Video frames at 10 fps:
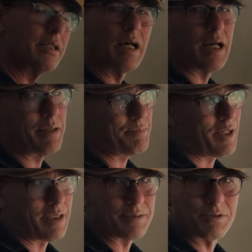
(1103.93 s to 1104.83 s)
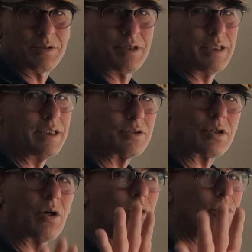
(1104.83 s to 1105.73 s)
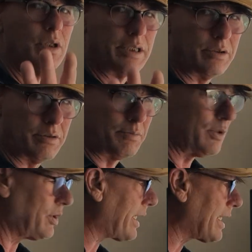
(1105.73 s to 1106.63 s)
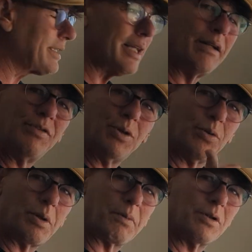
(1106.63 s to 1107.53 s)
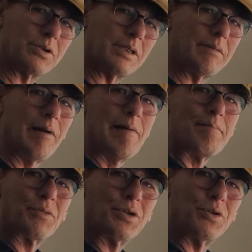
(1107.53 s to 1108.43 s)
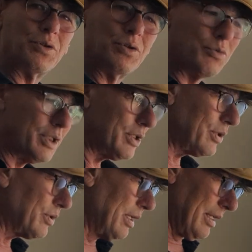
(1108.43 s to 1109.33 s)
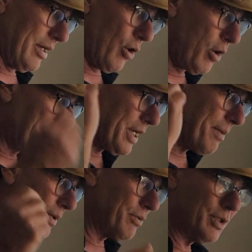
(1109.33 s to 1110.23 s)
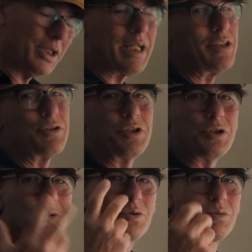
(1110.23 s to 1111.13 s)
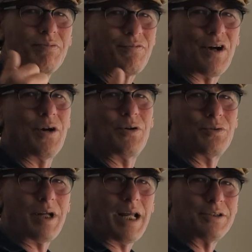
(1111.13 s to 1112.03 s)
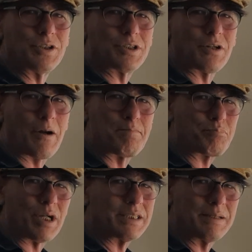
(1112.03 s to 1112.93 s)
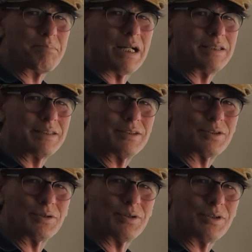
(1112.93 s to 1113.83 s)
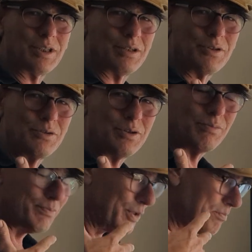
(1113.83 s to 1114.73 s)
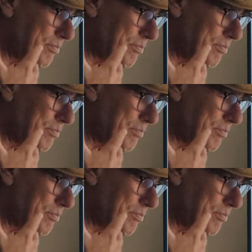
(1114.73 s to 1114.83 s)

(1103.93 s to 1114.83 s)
not impossible. It is totally doable. Like I said, if you're the person who will open up and when you get your new phone and just start pressing buttons, or your